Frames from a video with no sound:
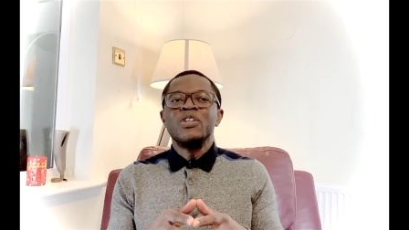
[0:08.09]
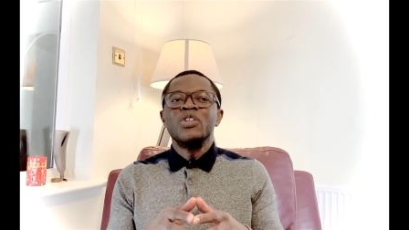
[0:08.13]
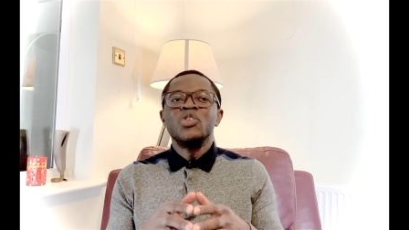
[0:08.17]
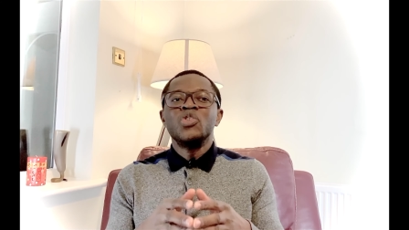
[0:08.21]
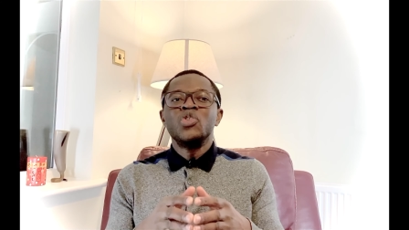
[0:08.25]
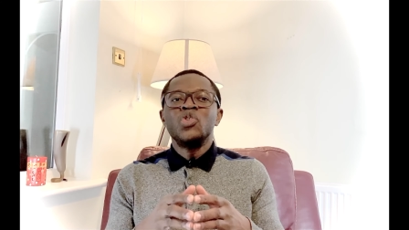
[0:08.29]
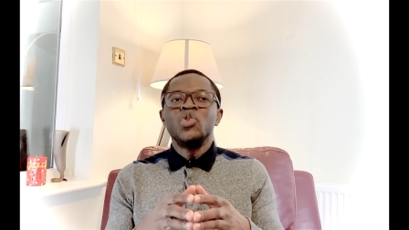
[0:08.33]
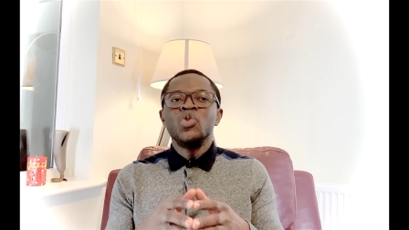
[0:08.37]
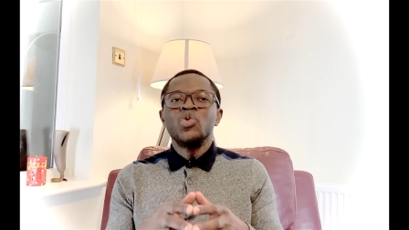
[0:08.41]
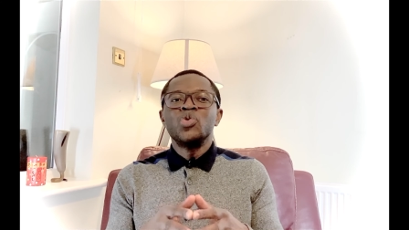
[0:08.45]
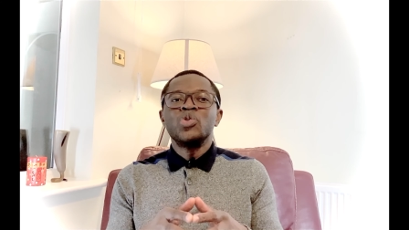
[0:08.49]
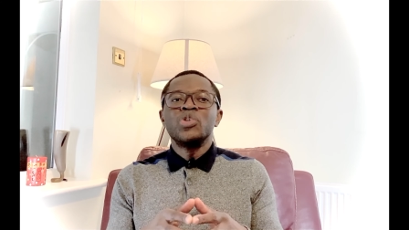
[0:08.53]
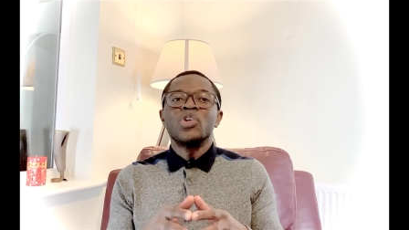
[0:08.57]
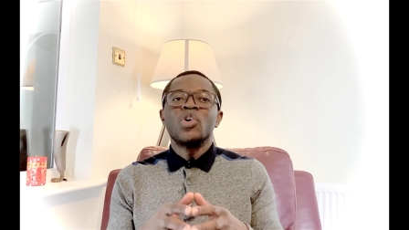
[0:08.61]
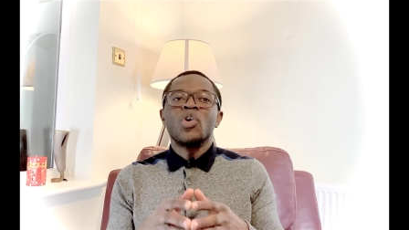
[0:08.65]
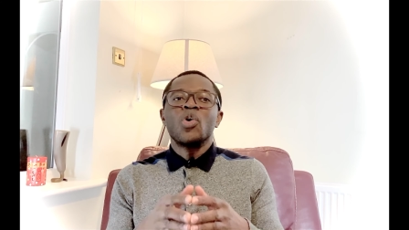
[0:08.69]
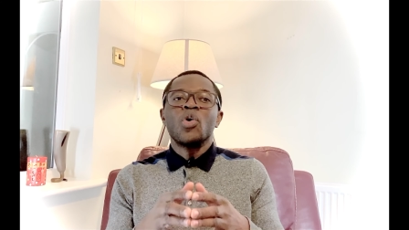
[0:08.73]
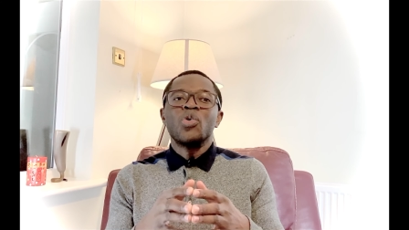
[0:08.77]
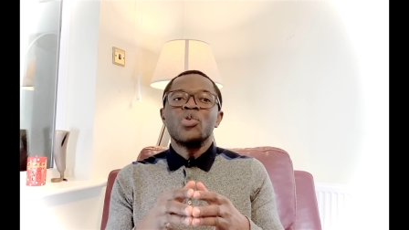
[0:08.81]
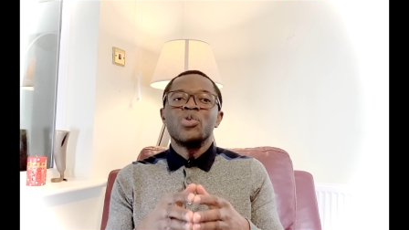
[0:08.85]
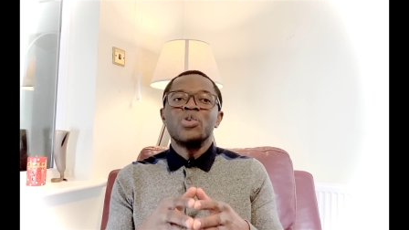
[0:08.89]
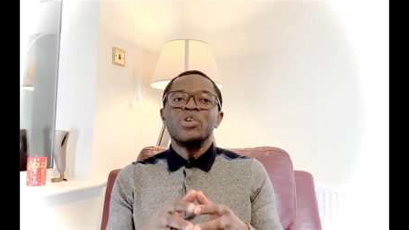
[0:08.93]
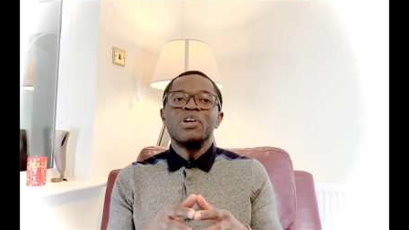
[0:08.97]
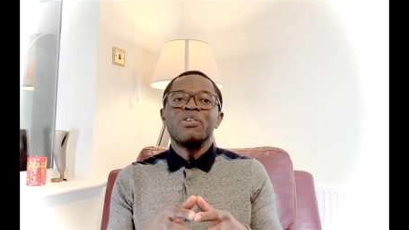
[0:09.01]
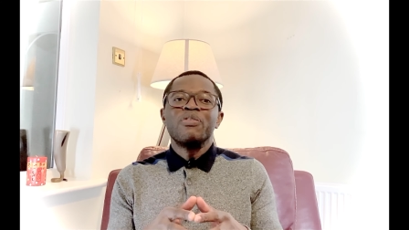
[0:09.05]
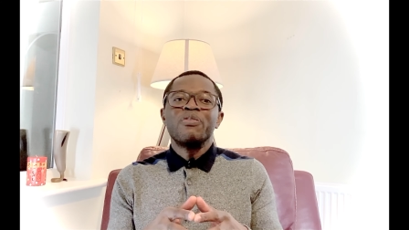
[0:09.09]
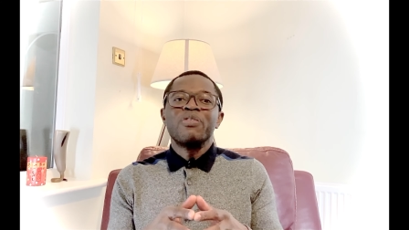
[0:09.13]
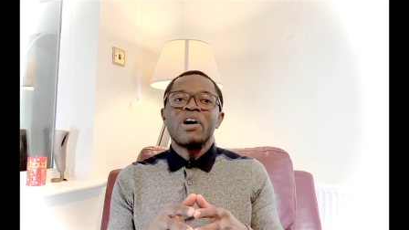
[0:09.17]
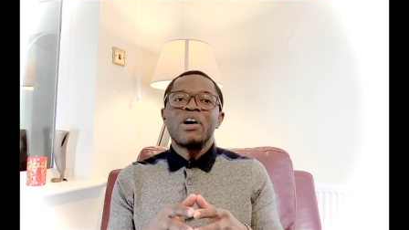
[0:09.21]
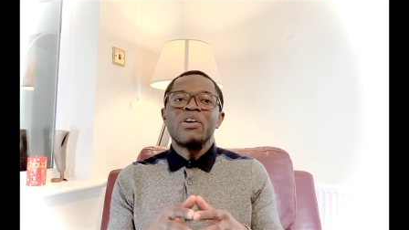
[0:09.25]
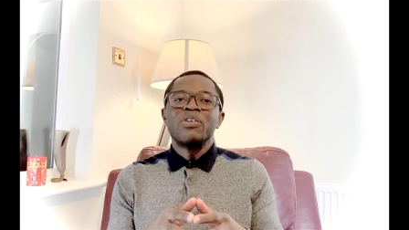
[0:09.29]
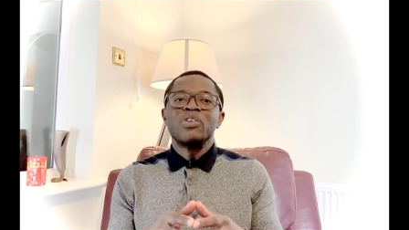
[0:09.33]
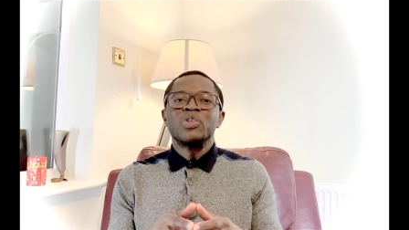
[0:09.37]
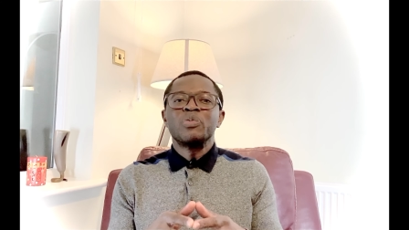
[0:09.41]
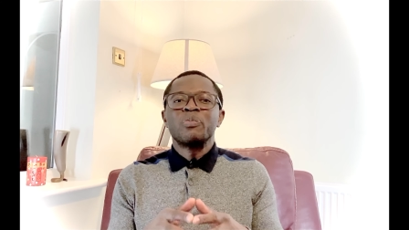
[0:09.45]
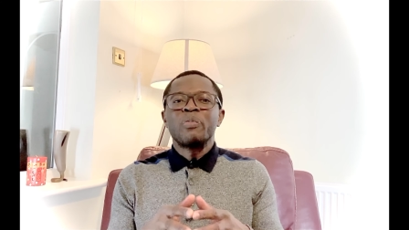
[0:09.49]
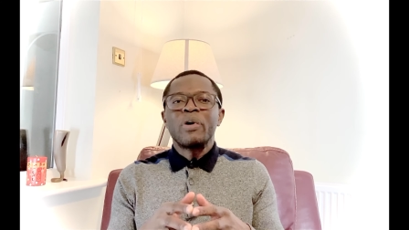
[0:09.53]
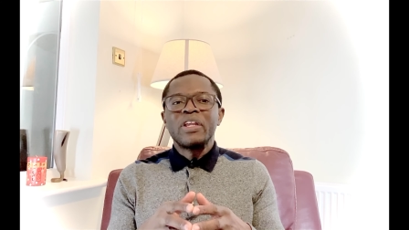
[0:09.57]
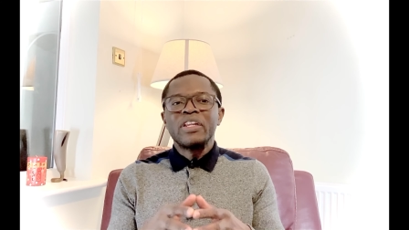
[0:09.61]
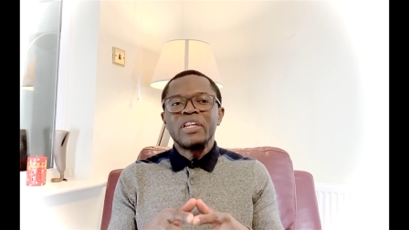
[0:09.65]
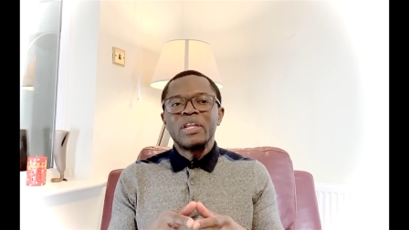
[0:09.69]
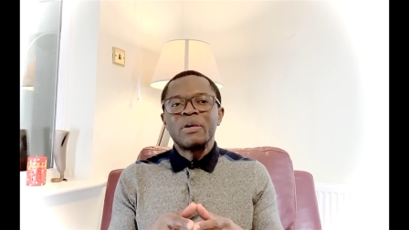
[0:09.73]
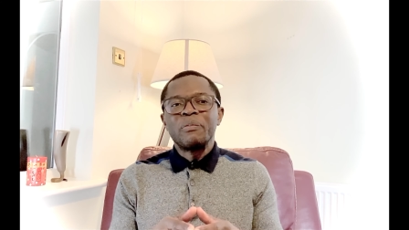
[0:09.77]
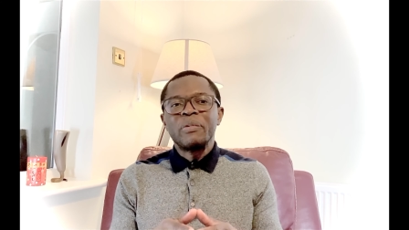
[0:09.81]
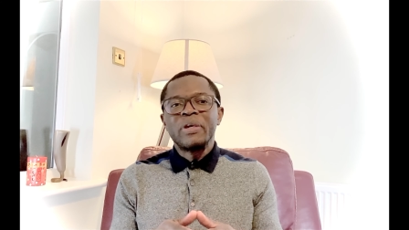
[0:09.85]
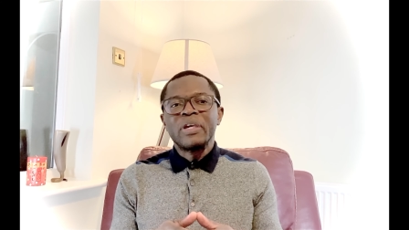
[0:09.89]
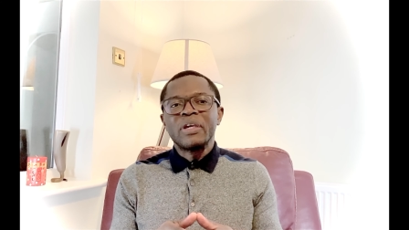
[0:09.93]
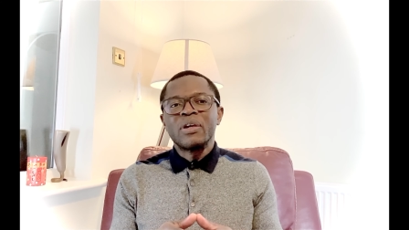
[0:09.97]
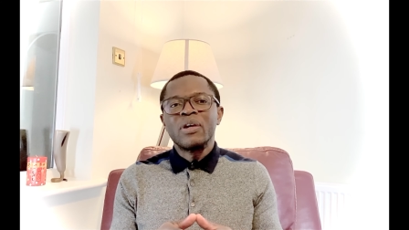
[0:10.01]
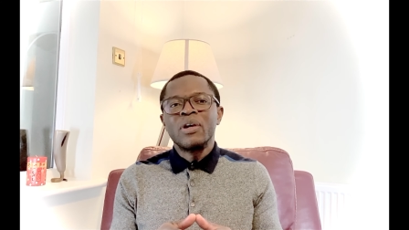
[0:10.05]
due to the coronavirus
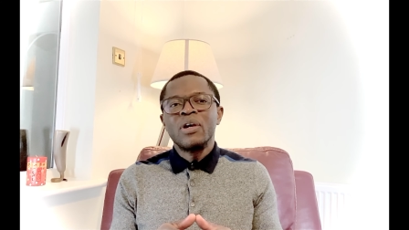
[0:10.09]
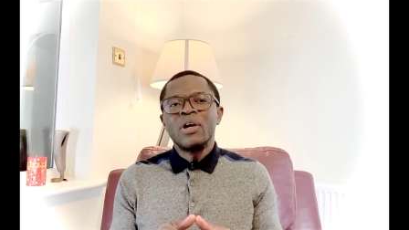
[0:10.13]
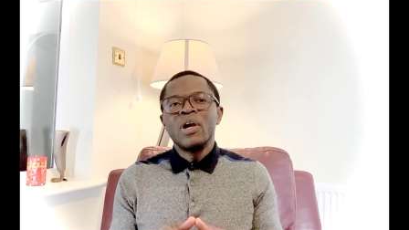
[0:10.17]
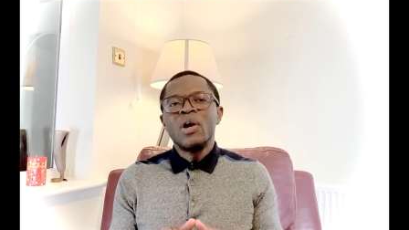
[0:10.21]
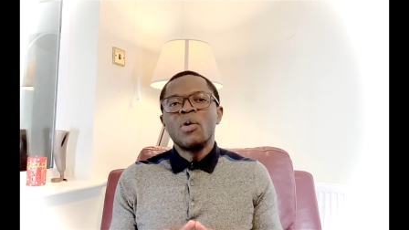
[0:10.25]
pandemic